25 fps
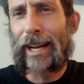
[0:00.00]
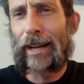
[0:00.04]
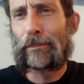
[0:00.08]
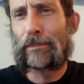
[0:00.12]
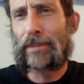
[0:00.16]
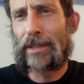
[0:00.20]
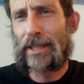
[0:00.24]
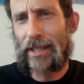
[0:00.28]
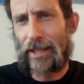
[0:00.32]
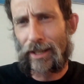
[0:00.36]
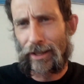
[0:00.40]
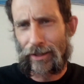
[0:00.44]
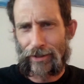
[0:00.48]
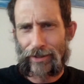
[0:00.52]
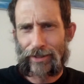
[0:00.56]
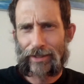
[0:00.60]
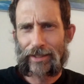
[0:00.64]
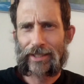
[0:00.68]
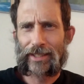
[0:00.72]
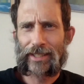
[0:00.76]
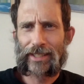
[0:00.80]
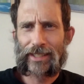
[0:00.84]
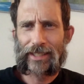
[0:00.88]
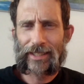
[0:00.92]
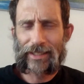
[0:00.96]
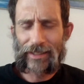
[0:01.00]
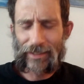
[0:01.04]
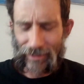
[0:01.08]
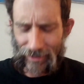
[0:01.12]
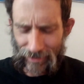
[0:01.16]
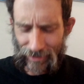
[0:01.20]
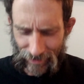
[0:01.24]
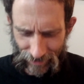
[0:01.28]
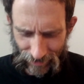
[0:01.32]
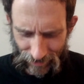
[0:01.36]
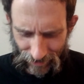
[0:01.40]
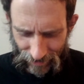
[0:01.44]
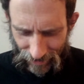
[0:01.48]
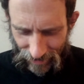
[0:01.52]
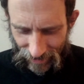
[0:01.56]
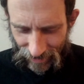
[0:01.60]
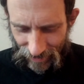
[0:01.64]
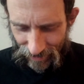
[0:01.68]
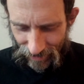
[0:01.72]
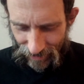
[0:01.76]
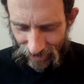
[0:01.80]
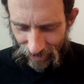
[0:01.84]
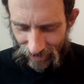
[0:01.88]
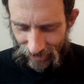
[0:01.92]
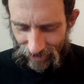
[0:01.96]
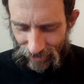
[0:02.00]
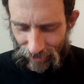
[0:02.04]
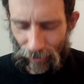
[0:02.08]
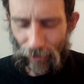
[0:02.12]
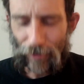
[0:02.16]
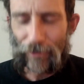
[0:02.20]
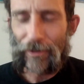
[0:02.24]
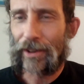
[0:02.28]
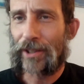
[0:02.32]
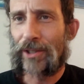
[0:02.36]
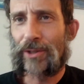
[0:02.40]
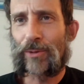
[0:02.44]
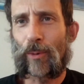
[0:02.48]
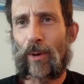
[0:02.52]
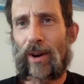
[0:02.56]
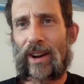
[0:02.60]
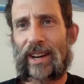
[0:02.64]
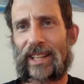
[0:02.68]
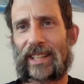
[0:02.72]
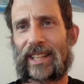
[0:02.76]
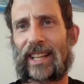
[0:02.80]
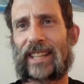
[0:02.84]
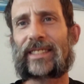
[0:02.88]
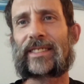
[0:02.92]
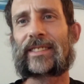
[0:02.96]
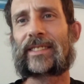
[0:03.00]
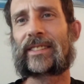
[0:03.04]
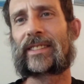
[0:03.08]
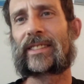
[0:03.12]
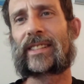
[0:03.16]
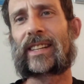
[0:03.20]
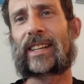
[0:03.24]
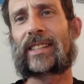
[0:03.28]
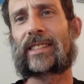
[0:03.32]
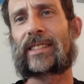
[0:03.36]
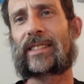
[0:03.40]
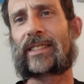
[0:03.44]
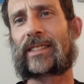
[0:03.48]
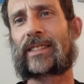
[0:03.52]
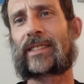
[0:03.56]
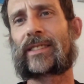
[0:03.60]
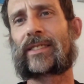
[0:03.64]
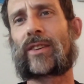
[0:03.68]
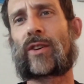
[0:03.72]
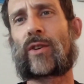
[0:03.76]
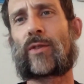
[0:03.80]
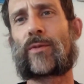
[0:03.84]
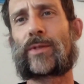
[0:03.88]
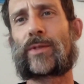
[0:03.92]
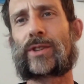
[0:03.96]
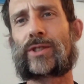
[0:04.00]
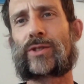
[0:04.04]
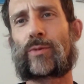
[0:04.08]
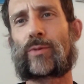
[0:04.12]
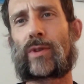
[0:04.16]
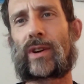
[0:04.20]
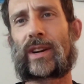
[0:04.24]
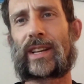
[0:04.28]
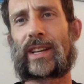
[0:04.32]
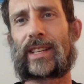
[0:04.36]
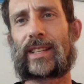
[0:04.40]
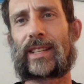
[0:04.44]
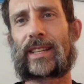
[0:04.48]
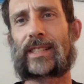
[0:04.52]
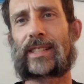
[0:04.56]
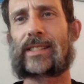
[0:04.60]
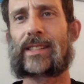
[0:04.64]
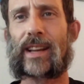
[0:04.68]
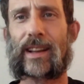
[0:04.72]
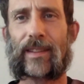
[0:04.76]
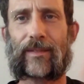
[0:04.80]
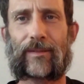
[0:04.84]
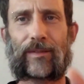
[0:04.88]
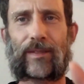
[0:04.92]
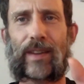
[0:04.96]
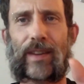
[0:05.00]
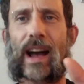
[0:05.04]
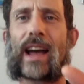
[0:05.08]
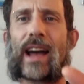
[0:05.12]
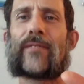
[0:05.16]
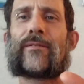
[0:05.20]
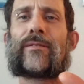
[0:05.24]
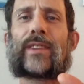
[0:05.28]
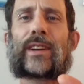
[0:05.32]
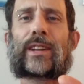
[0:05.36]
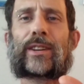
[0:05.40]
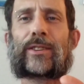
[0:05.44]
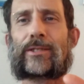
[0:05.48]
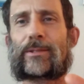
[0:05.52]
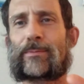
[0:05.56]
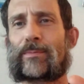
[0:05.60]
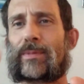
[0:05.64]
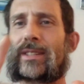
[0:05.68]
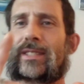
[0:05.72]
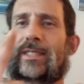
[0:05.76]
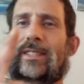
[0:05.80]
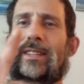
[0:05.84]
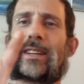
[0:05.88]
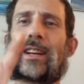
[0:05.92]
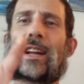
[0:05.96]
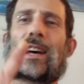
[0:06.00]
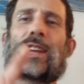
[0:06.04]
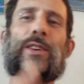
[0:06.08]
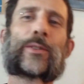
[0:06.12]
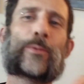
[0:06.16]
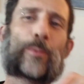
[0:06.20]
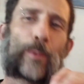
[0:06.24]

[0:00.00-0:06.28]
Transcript: of episodes. That's over 20. That's 6 over 20. That's like 5 fingers plus another